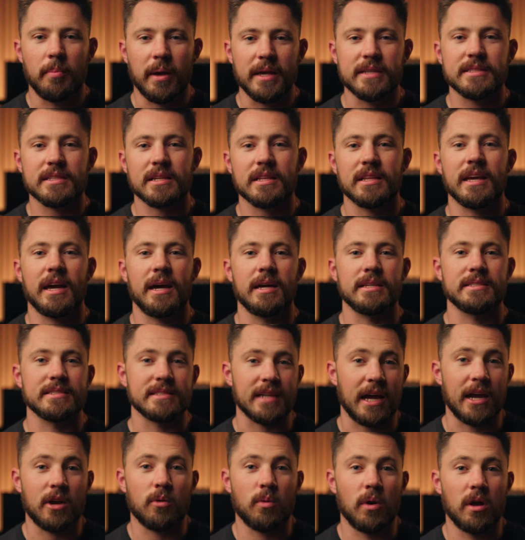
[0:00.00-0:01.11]
Basically, a
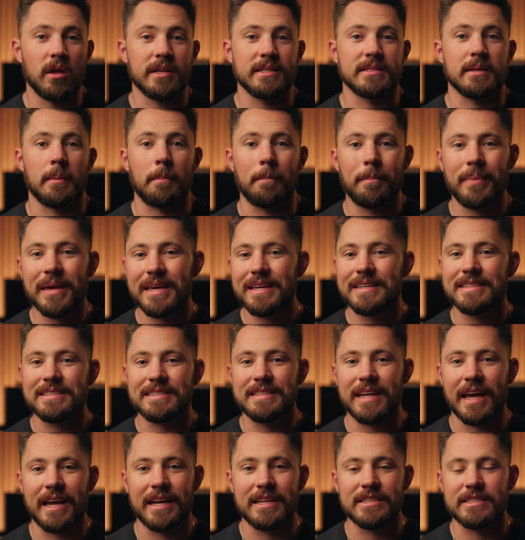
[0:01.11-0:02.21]
psych wall is a big
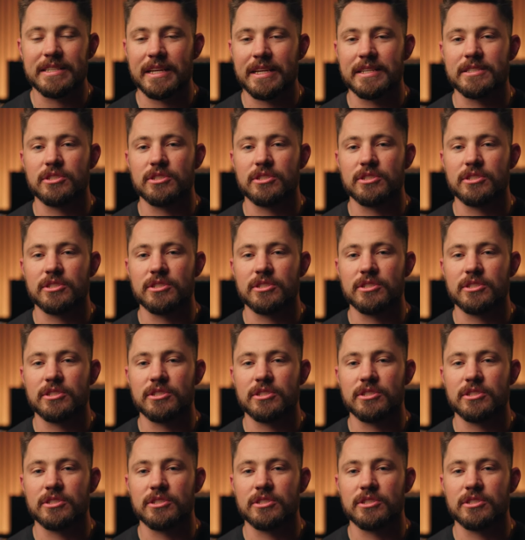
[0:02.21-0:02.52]
stage that